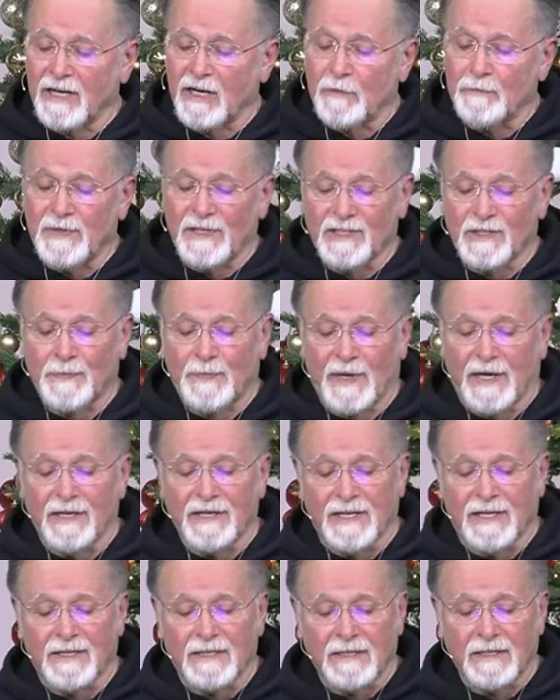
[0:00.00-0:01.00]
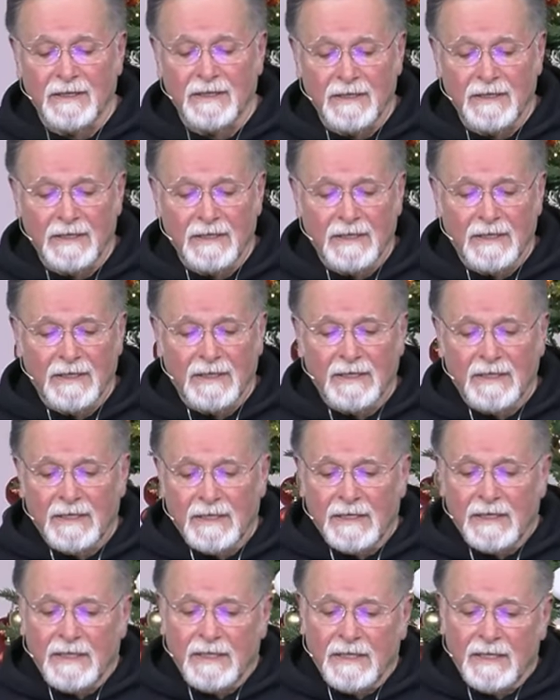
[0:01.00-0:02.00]
to help you spend it.
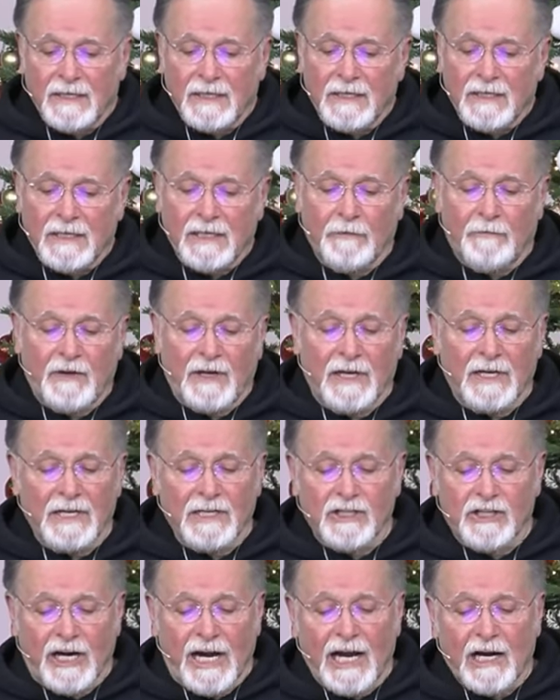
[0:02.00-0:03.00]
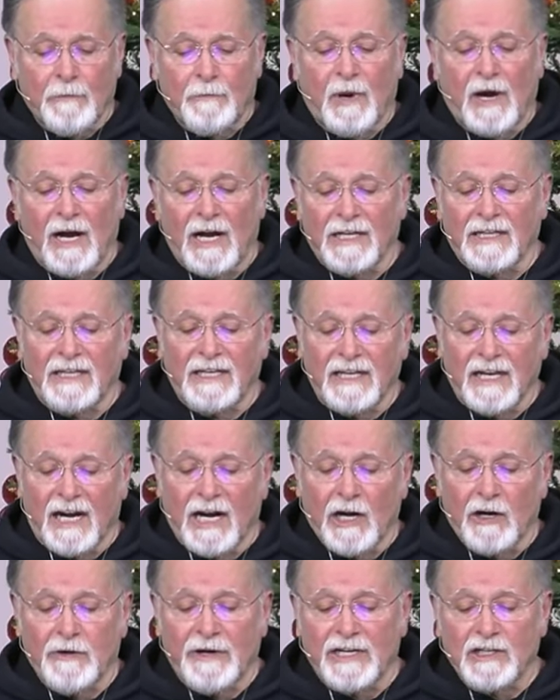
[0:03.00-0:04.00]
If you hit a jackpot, the
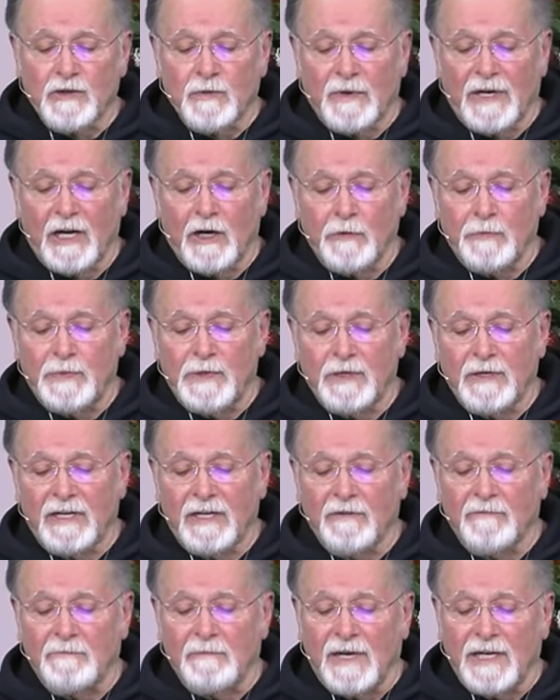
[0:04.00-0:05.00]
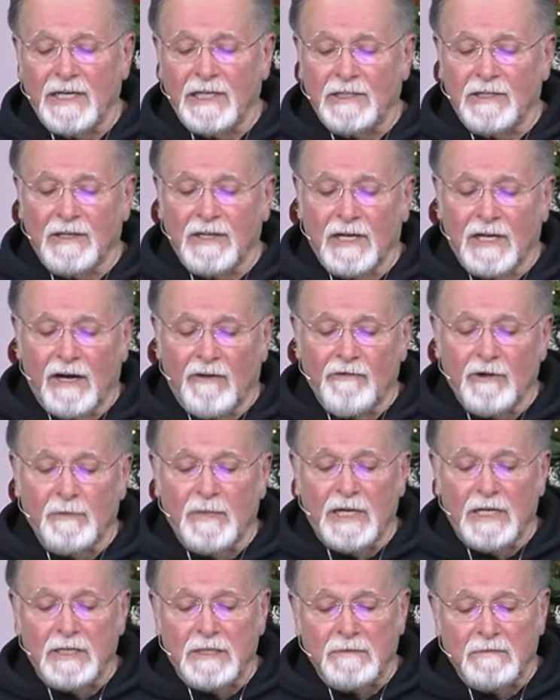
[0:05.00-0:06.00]
IRS will help you give money to the
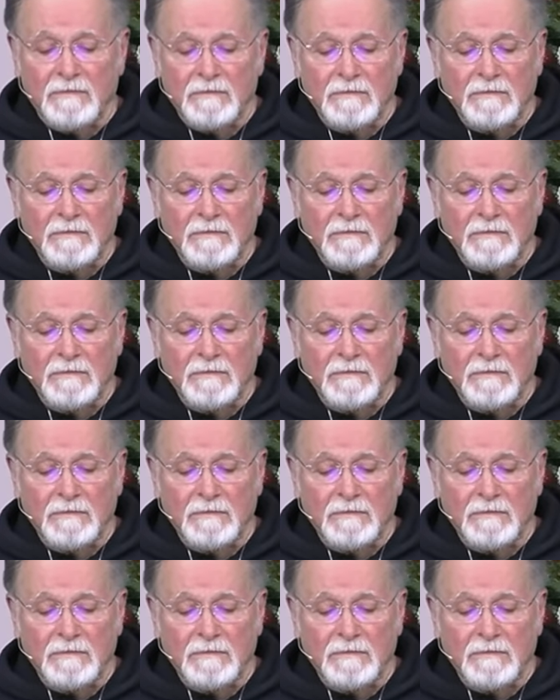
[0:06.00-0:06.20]
government.